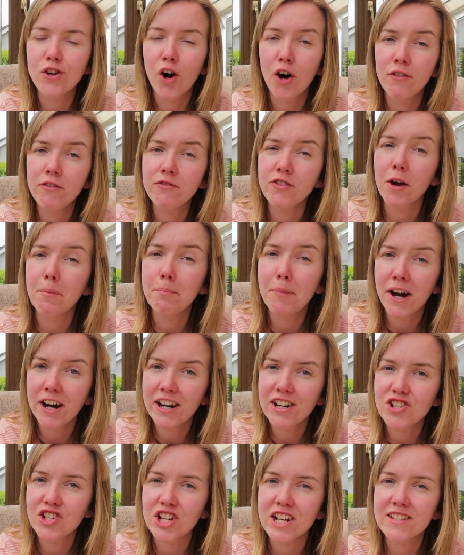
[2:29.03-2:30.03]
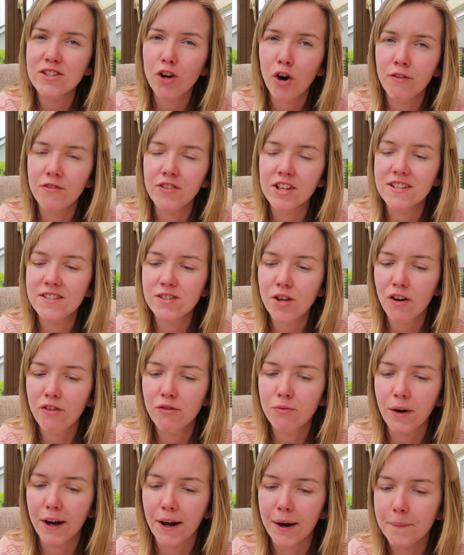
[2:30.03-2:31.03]
off of your purchase of this
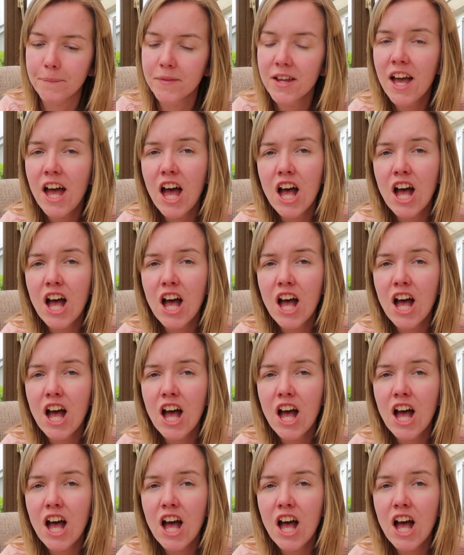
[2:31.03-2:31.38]
software.